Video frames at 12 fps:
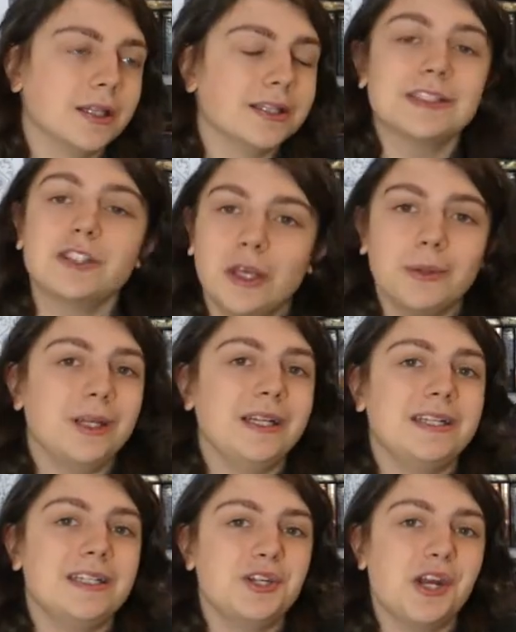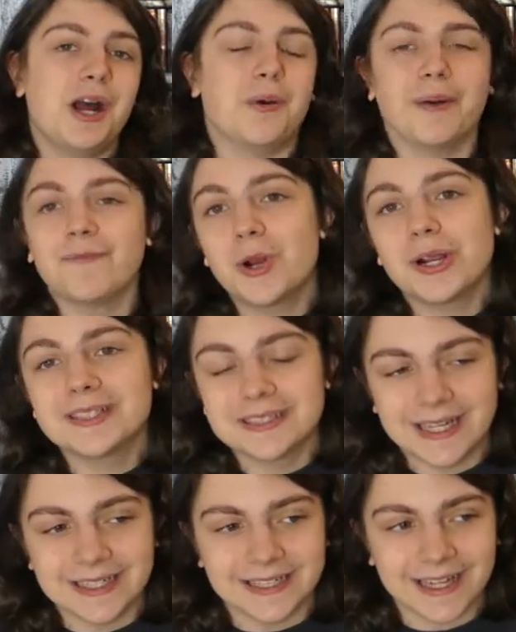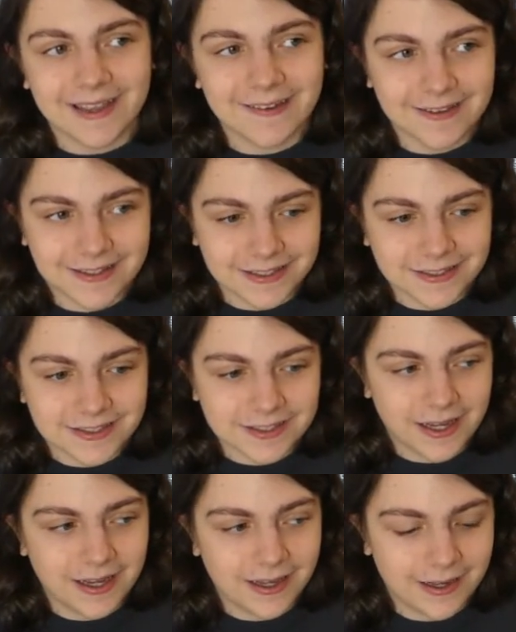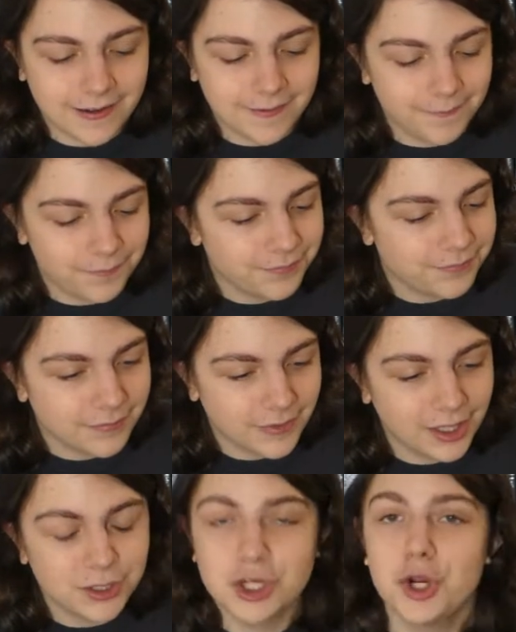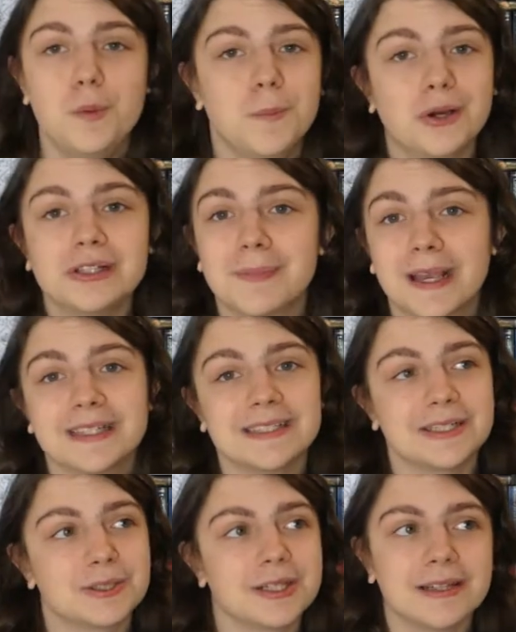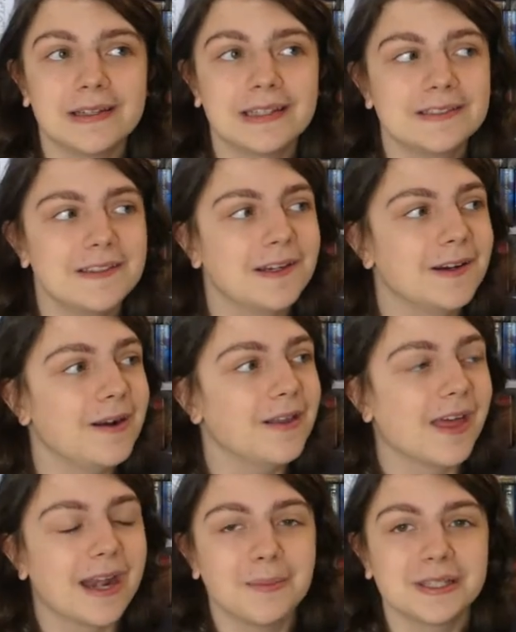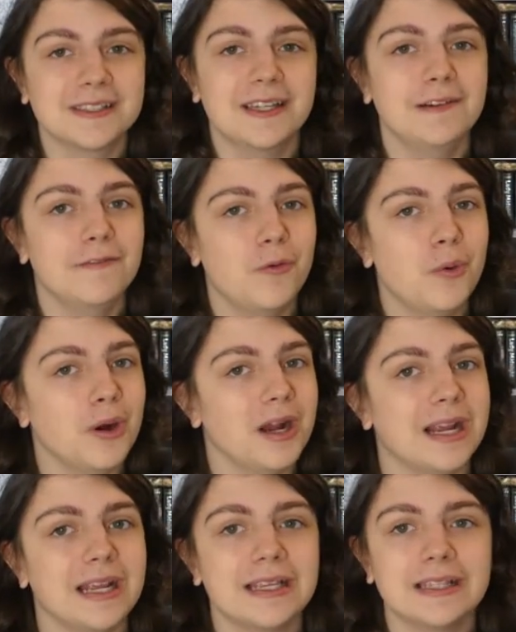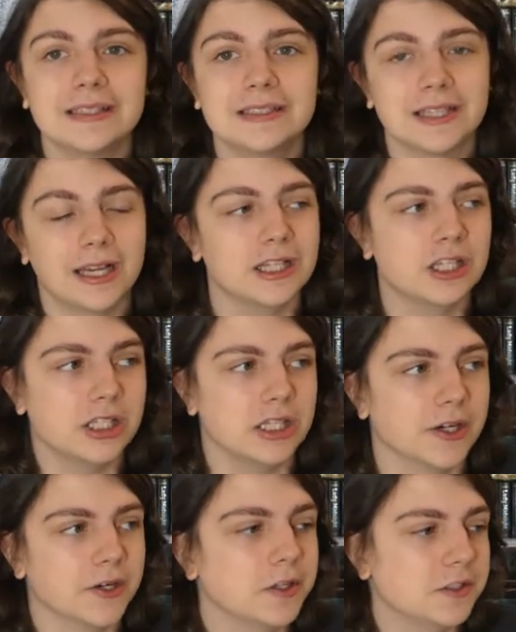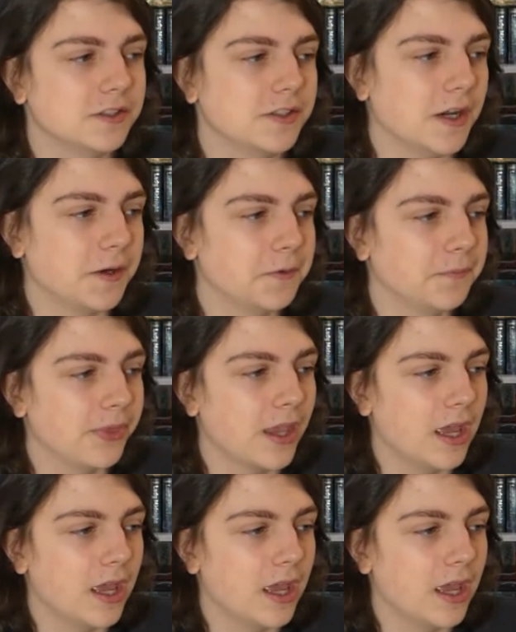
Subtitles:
that's all I really need to know. I'm very excited. And two books by Cassandra Clare this year that I'm excited for is a good year. So